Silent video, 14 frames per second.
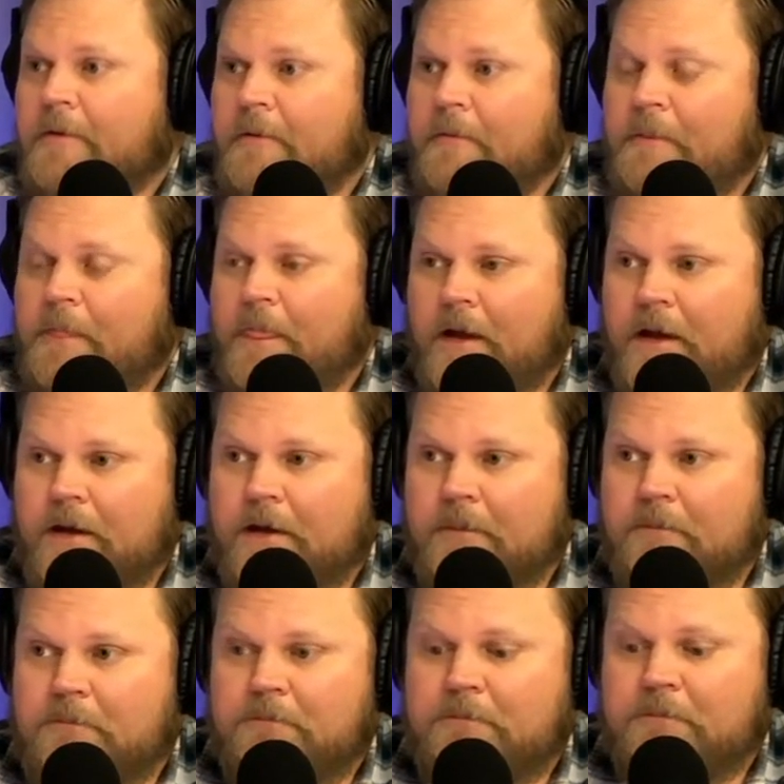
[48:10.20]
right.
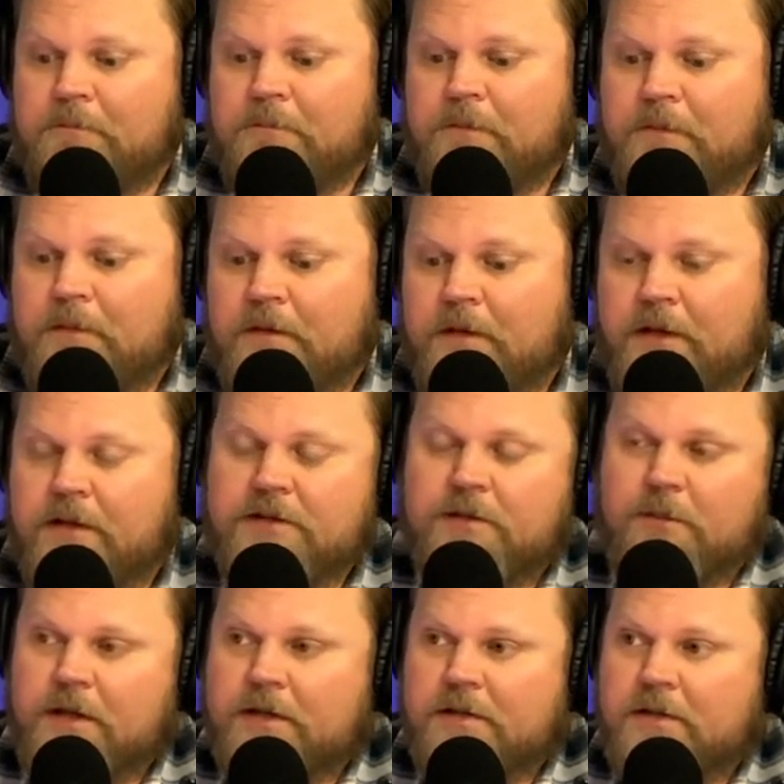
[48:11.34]
Um, that doesn't
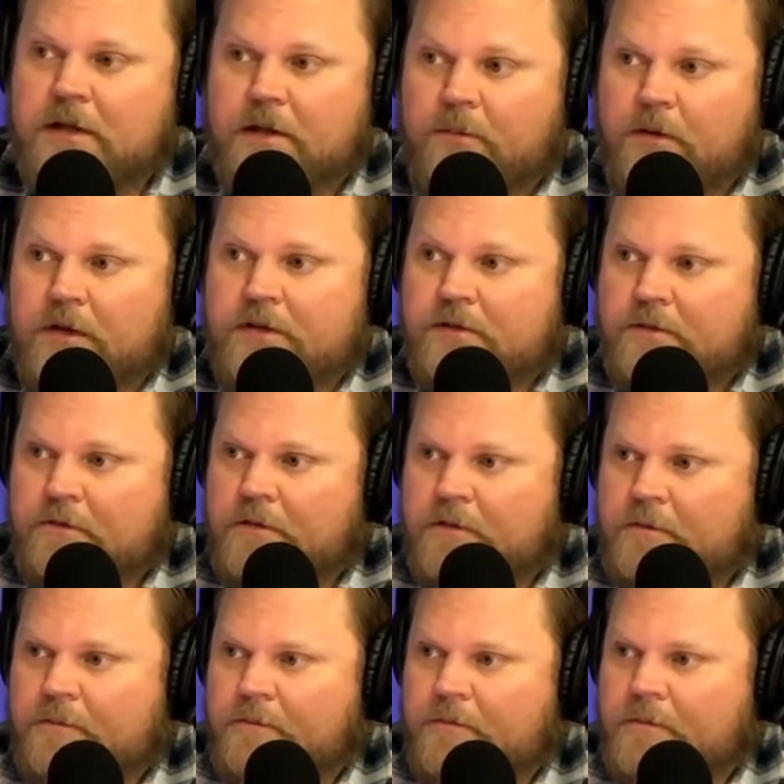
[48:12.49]
mean it's not oppressive.
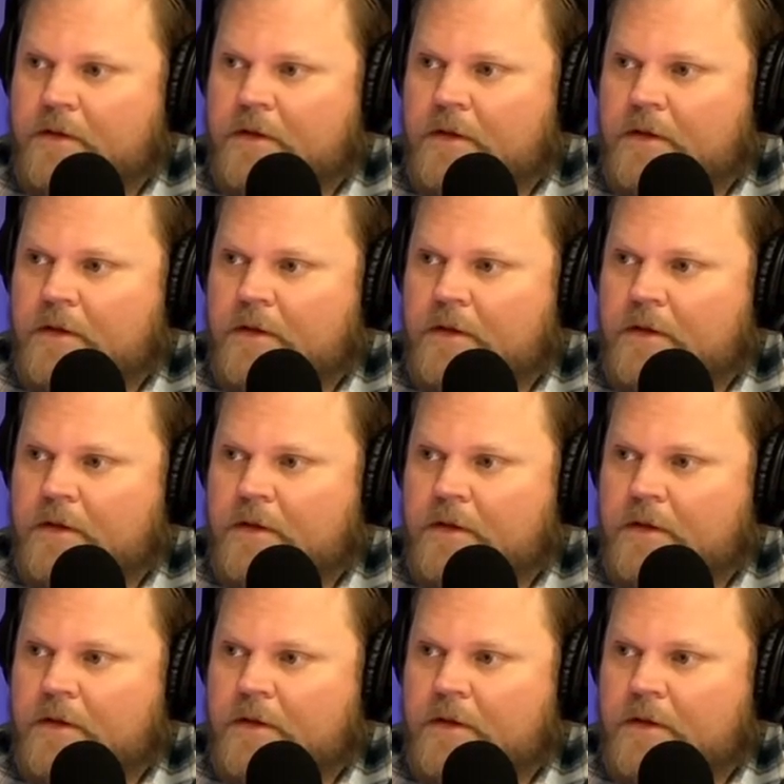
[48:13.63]
Right.